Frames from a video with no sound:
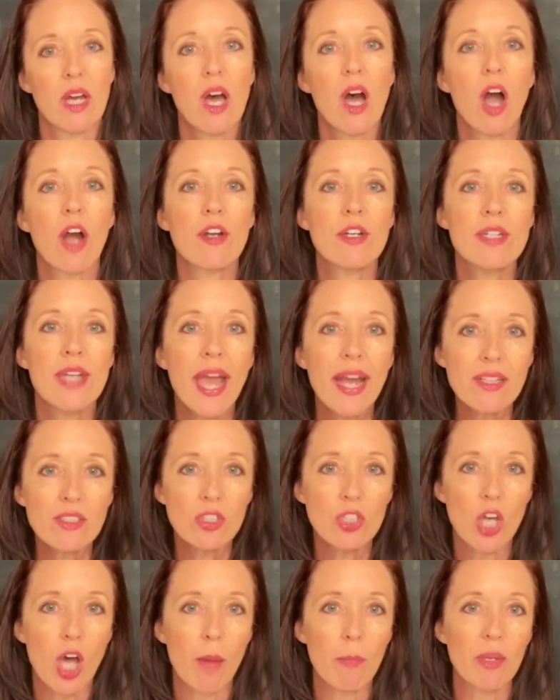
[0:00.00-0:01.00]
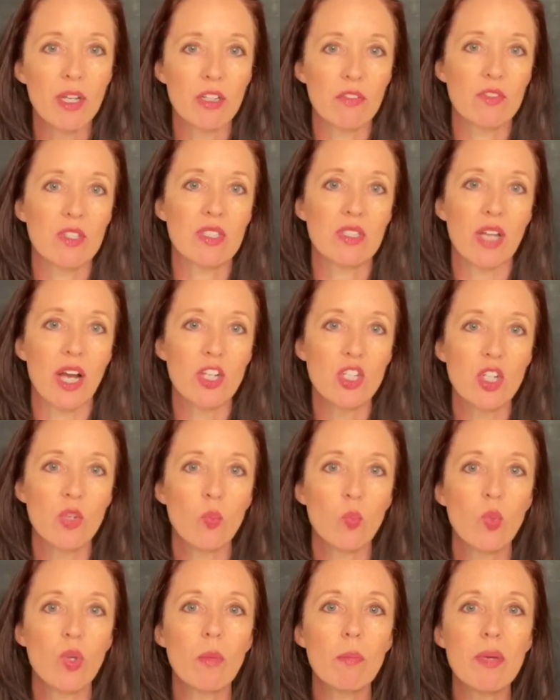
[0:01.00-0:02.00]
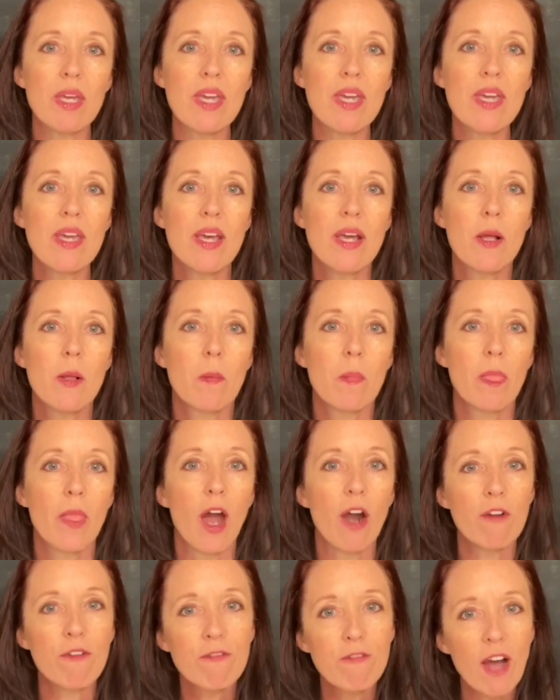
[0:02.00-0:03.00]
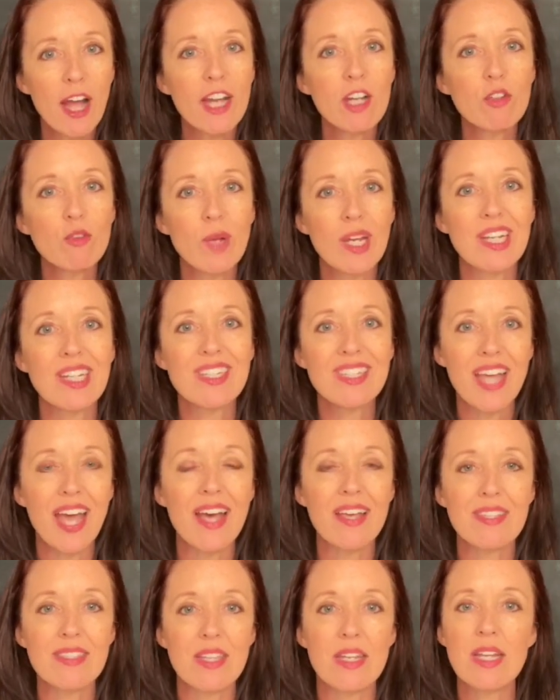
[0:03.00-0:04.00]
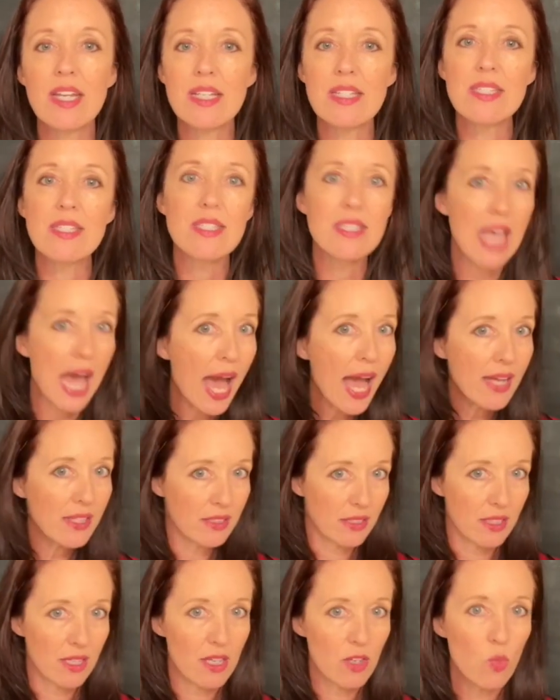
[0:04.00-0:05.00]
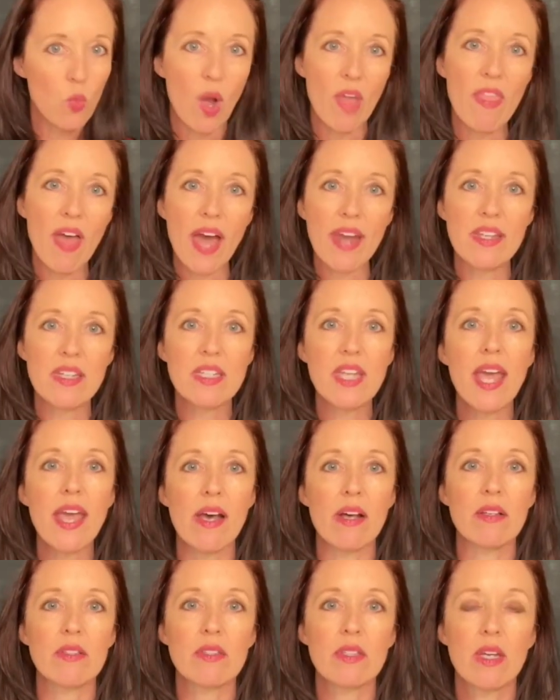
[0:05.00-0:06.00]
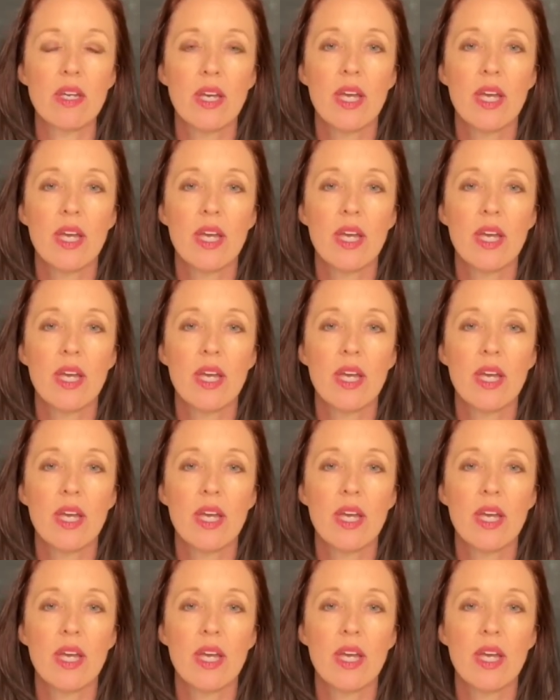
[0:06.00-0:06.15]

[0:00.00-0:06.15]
Our next topic of discussion will be our fire rated test and exactly what that entails.